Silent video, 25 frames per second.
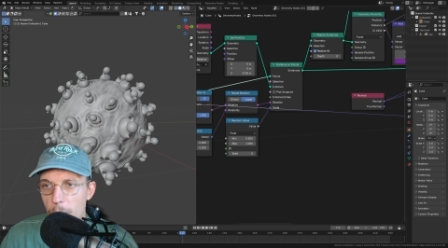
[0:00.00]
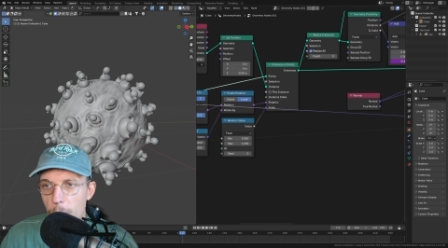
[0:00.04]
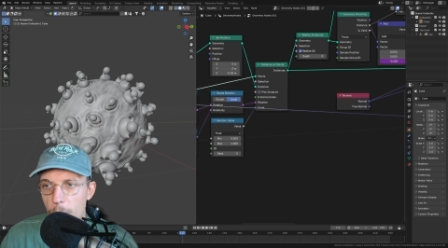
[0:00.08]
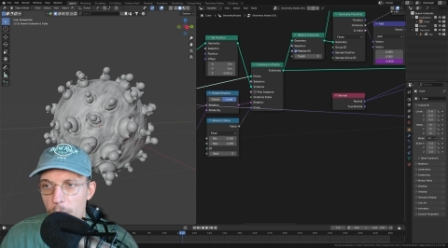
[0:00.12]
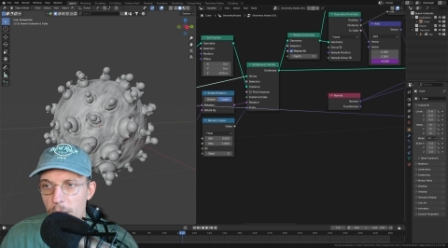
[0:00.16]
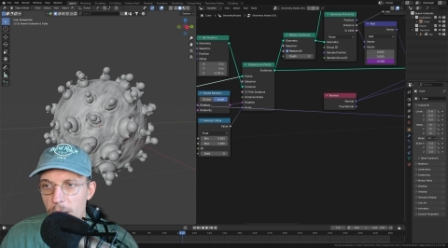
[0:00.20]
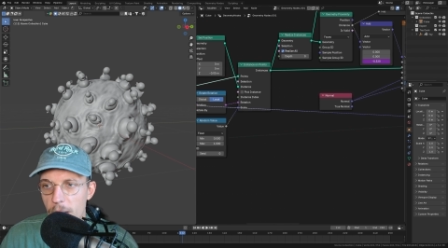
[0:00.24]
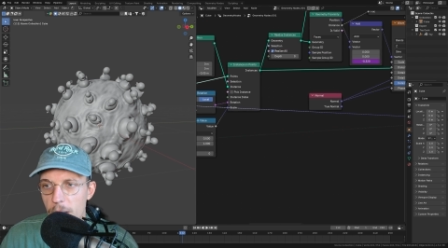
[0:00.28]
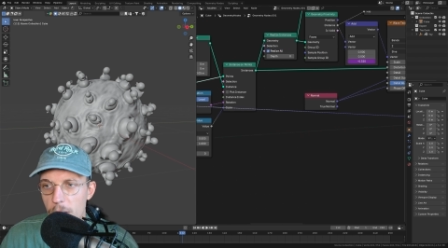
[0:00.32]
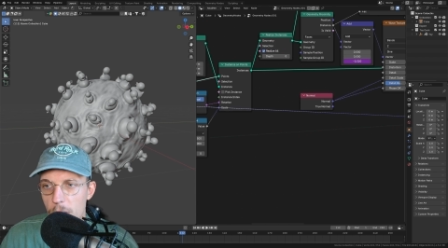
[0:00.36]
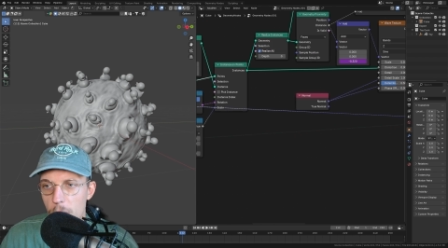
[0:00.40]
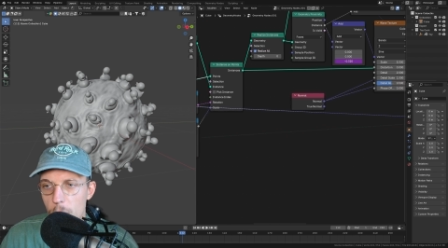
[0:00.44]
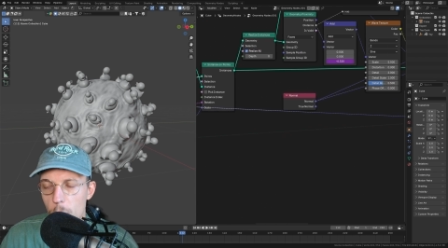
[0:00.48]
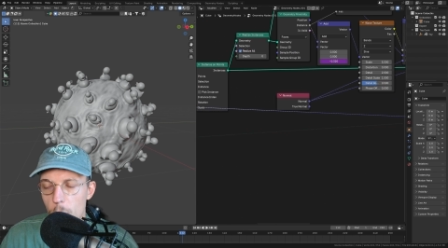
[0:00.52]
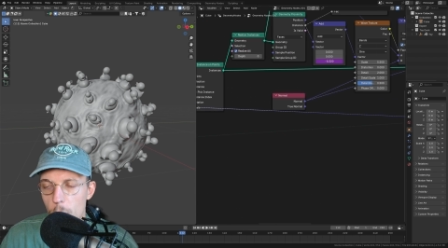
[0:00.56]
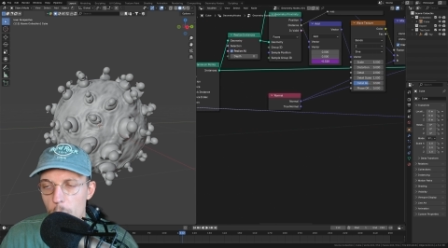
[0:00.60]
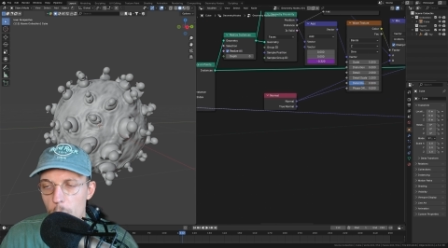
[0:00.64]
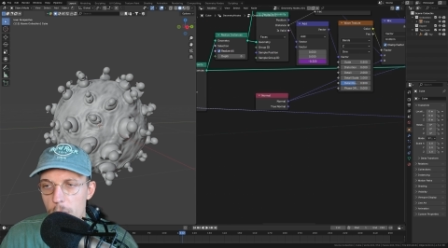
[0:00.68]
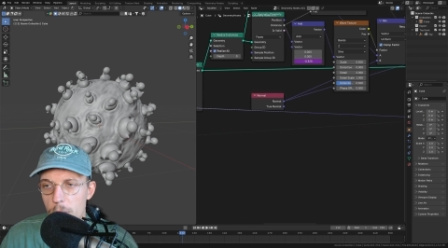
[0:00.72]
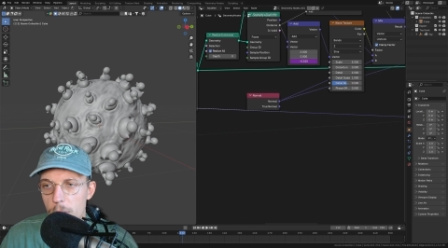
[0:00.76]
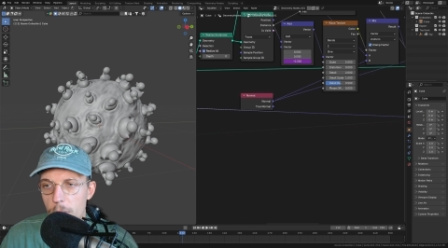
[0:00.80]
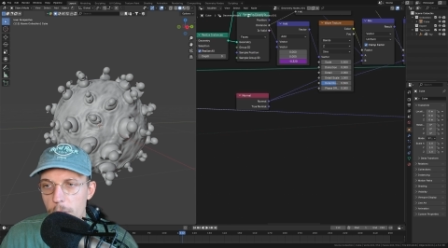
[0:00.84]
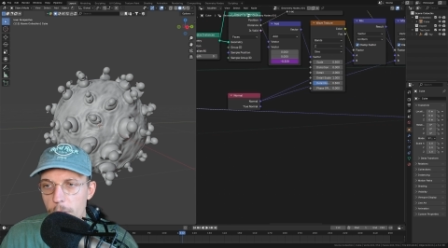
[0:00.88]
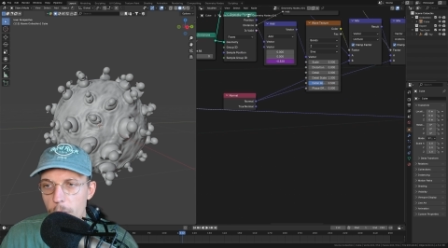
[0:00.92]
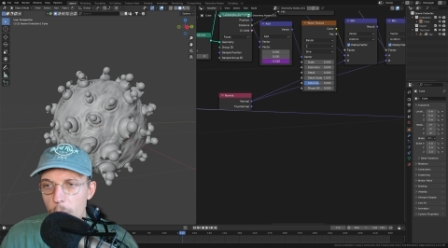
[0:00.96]
that we can
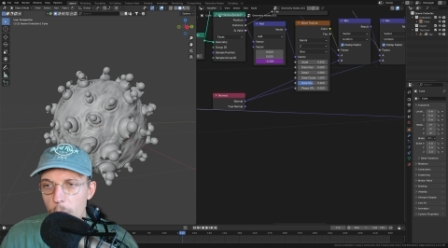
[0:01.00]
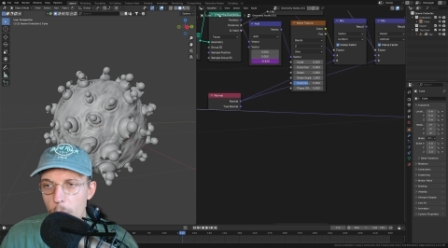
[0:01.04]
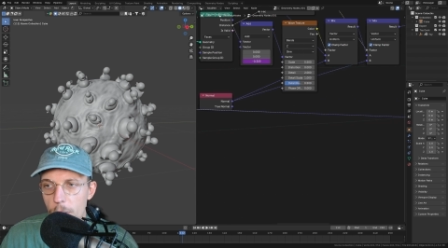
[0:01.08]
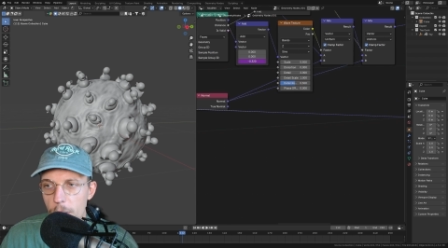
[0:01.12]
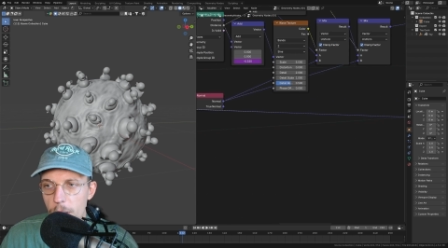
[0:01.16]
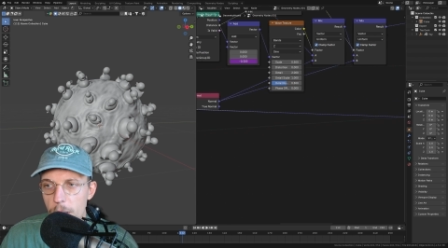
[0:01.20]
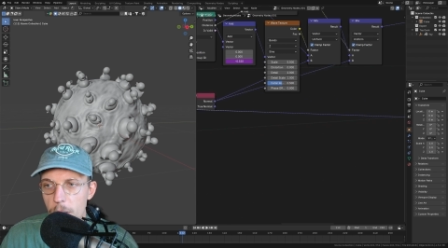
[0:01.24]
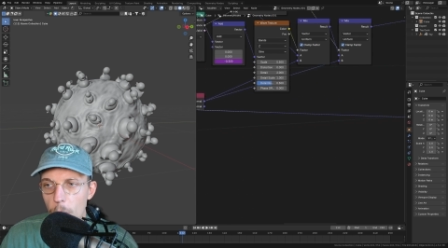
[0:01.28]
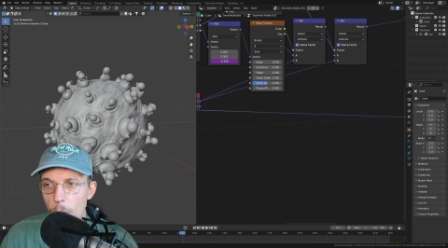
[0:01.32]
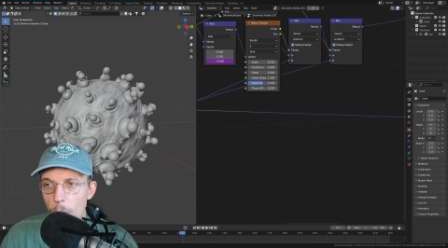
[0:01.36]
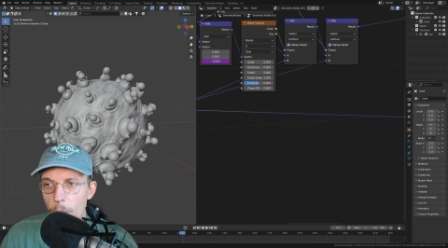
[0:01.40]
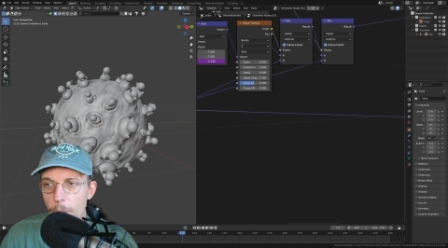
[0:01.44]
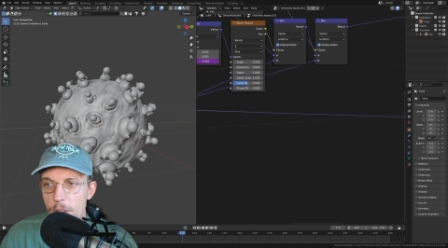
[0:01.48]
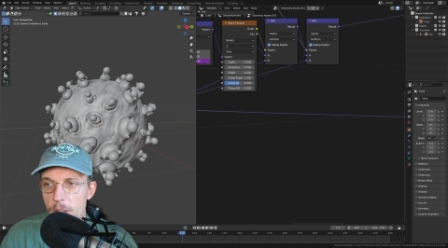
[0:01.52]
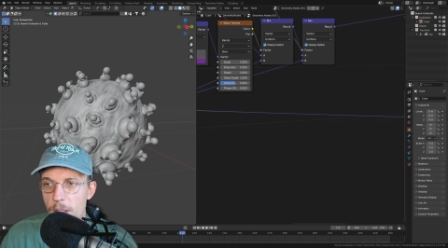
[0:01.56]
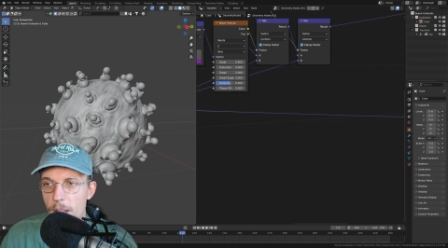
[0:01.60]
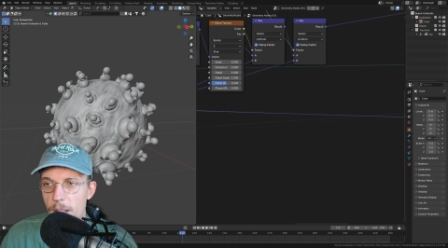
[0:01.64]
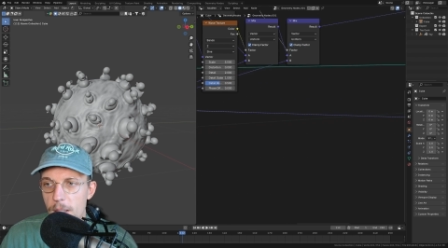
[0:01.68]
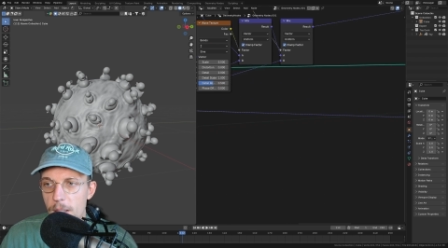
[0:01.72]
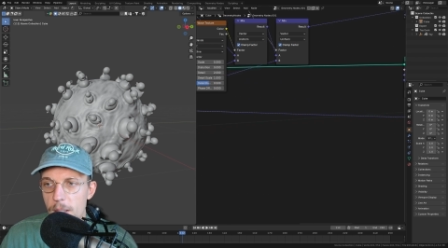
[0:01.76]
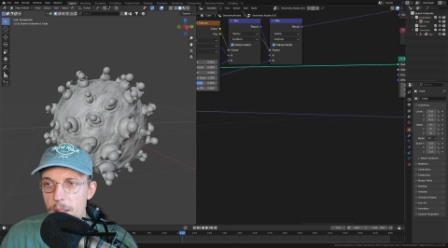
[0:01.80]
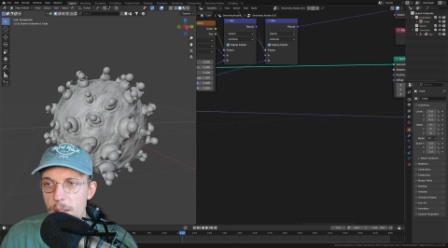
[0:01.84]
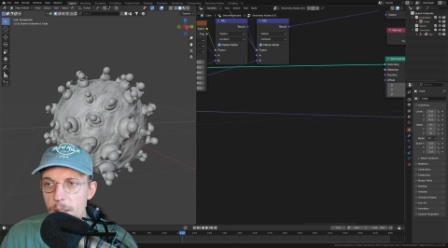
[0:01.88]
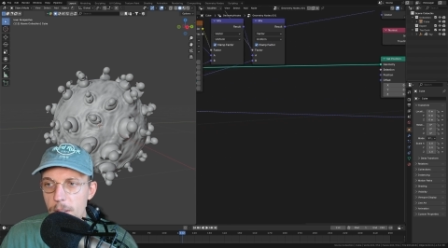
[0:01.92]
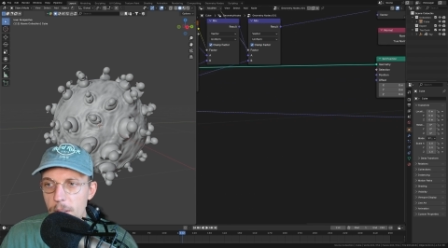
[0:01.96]
use for the
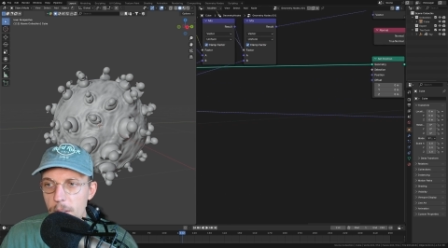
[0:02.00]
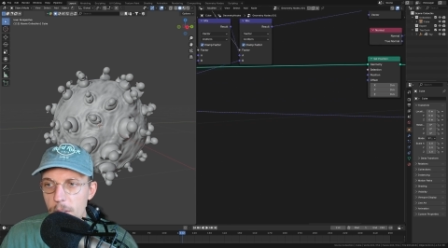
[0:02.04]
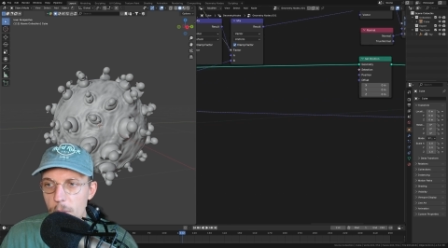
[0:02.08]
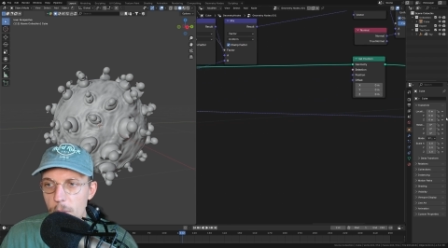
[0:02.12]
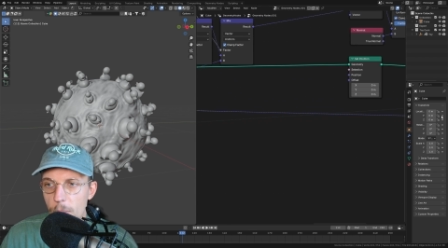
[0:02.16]
offset.